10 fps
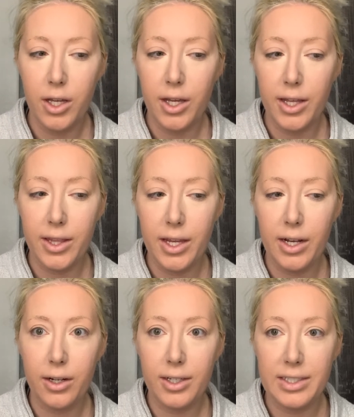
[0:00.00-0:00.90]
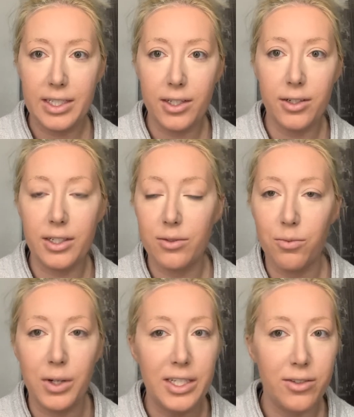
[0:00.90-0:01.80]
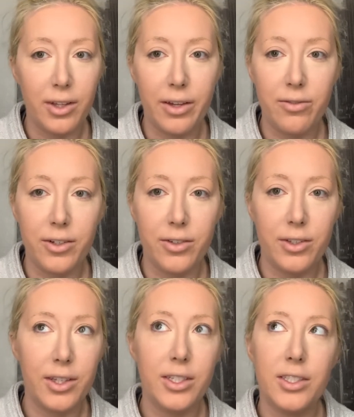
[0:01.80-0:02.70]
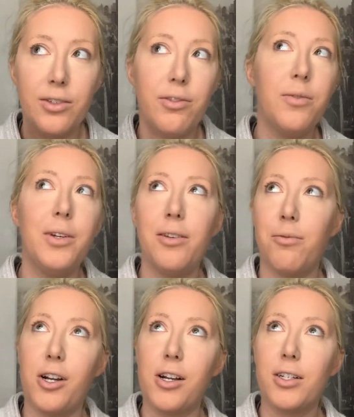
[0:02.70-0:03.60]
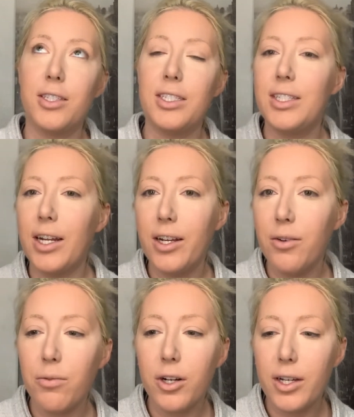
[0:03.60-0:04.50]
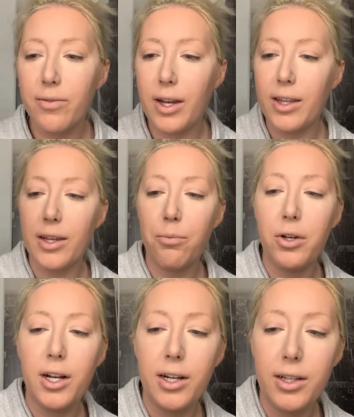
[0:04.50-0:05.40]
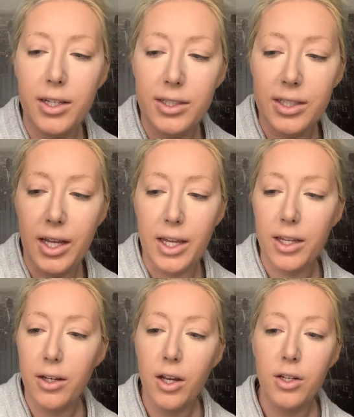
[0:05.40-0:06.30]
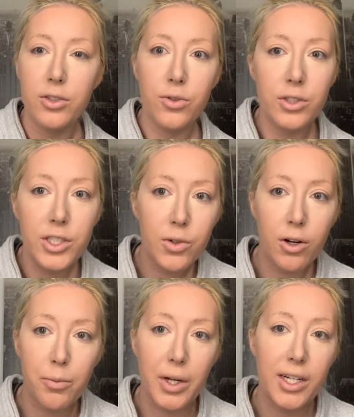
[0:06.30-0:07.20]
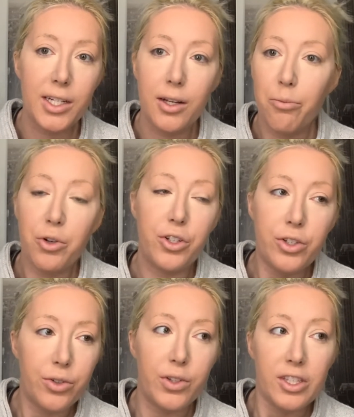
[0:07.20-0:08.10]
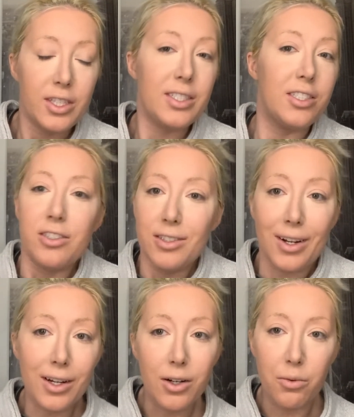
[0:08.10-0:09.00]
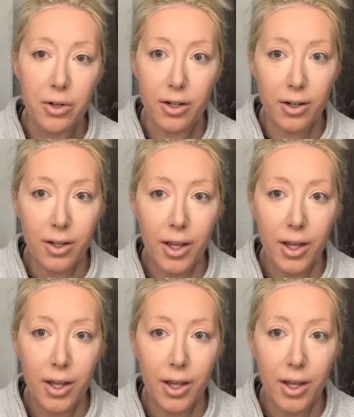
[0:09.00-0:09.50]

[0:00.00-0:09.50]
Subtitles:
and then a concealer that's way too light for you. Like, that's the only way it works. It's not gonna work if I like put on this like Giorgio Armani #2. Like, that's just not gonna work,